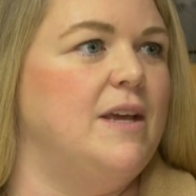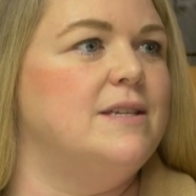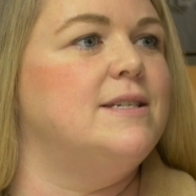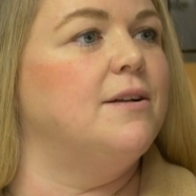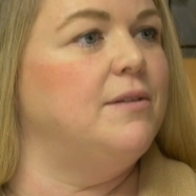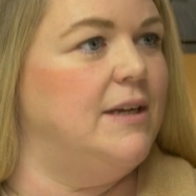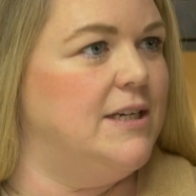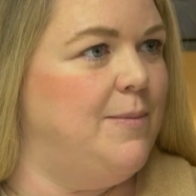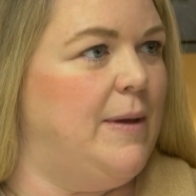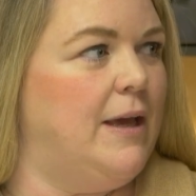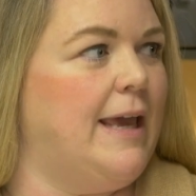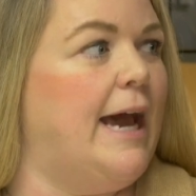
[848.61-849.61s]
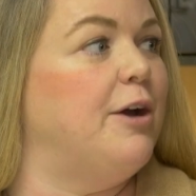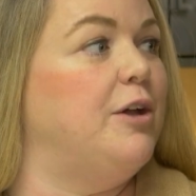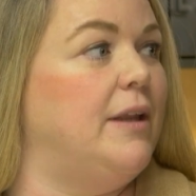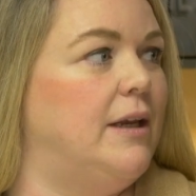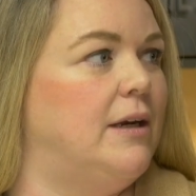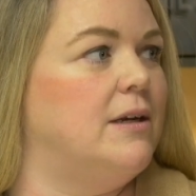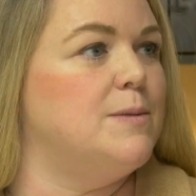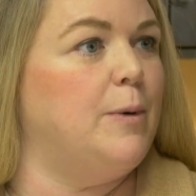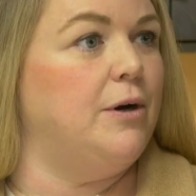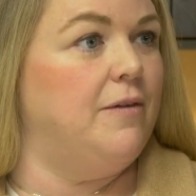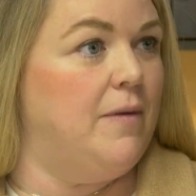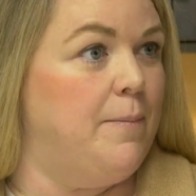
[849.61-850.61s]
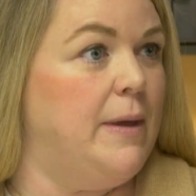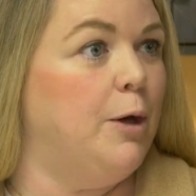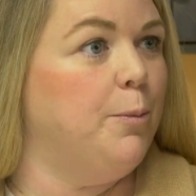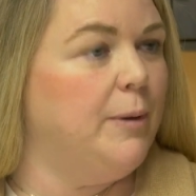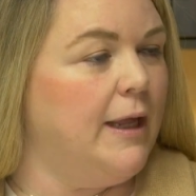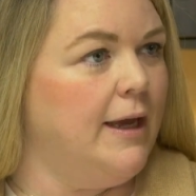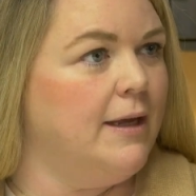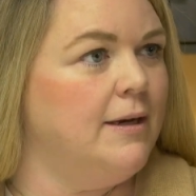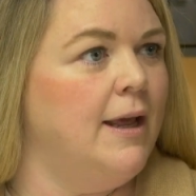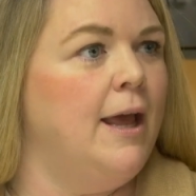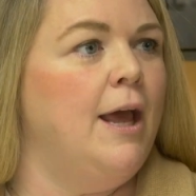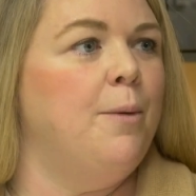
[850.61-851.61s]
They still need to be calculated as part of a meal plan,